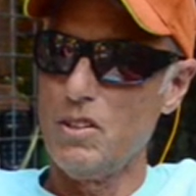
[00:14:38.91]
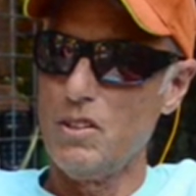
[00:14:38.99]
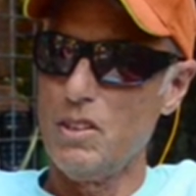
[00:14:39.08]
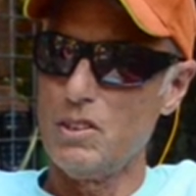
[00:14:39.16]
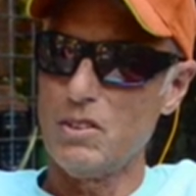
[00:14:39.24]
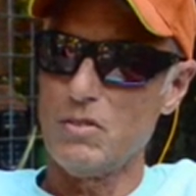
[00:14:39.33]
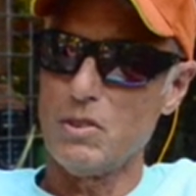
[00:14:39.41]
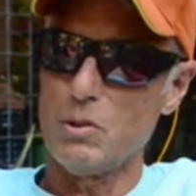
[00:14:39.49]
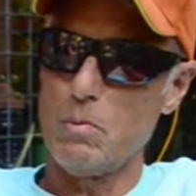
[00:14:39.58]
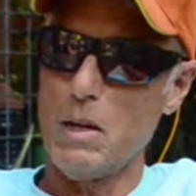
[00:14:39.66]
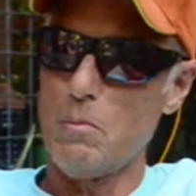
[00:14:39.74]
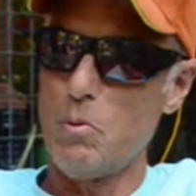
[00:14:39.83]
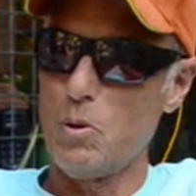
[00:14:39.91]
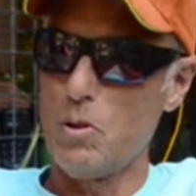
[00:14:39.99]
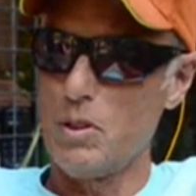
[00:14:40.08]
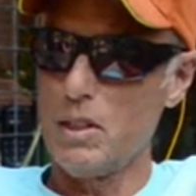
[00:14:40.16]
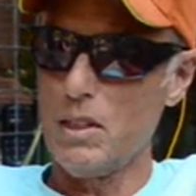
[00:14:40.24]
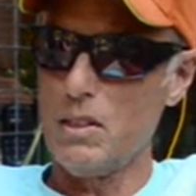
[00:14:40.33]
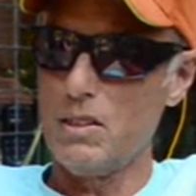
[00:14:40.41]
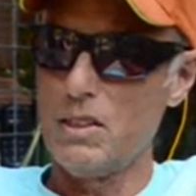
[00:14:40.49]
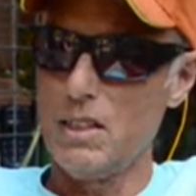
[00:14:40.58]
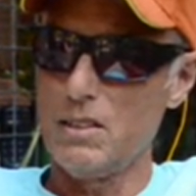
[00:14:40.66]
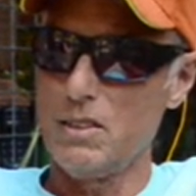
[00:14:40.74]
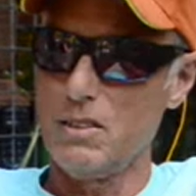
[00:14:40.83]
on this. This is about Port O'Connor,
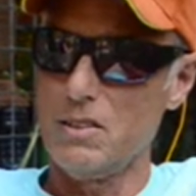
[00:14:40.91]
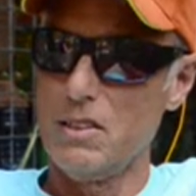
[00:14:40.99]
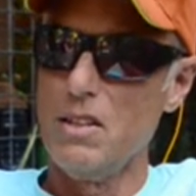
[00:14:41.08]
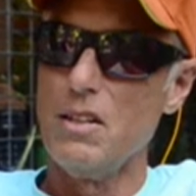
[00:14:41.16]
Texas.